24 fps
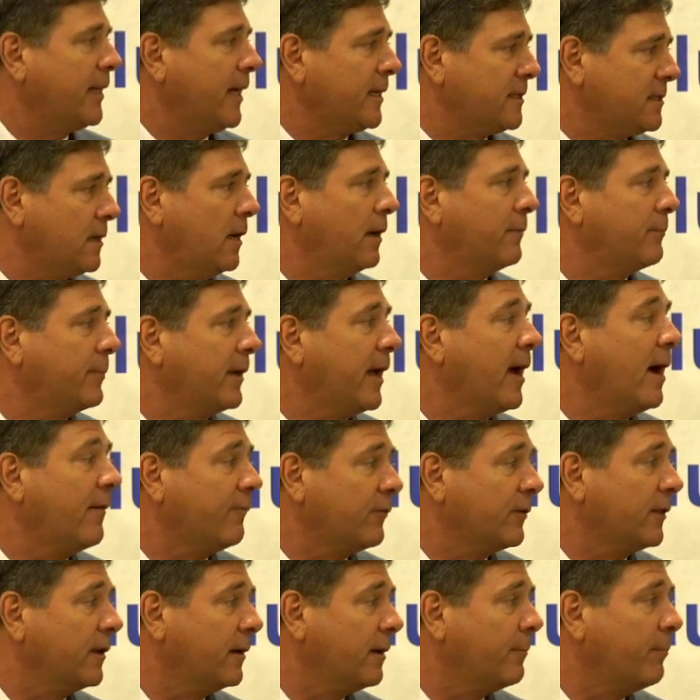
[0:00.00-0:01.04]
That's on
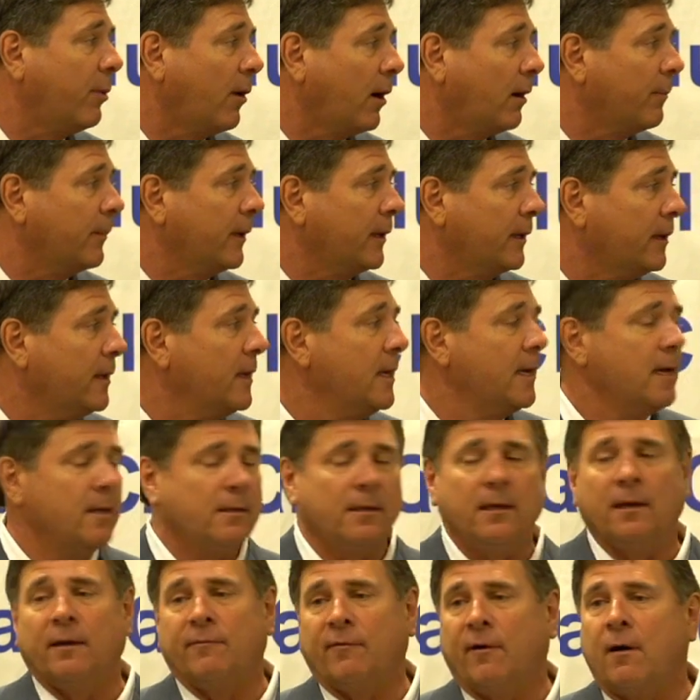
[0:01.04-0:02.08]
behalf of the department
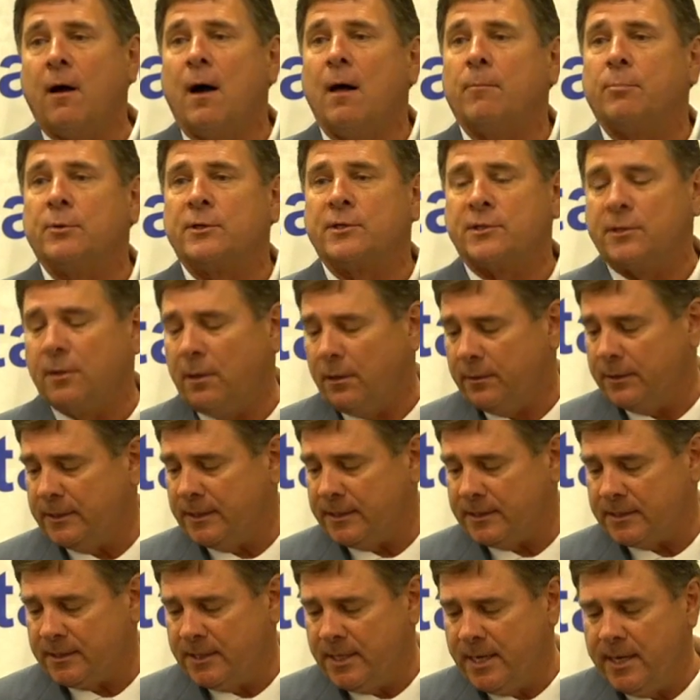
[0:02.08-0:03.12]
that have accomplished all
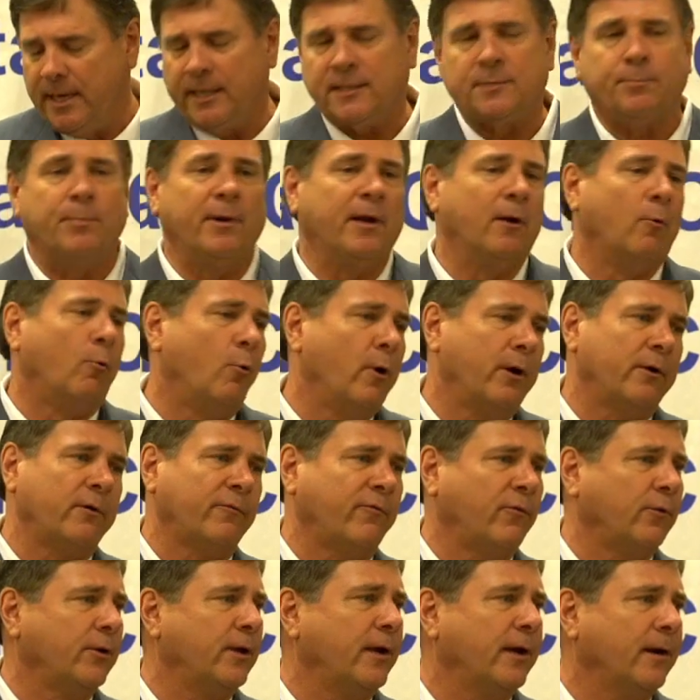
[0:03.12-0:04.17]
this. It's been a
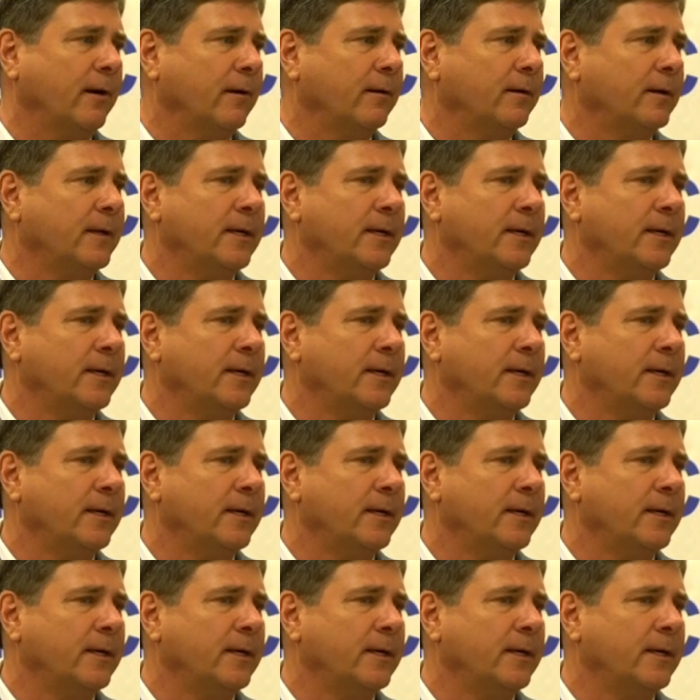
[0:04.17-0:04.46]
wonderful year.